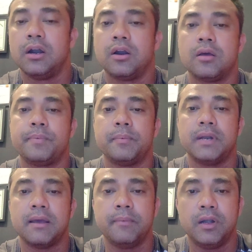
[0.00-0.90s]
a lot of
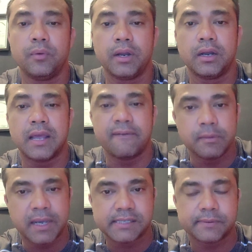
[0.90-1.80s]
people have been doing heavy
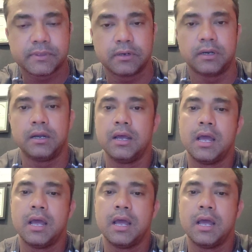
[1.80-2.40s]
biceps curl,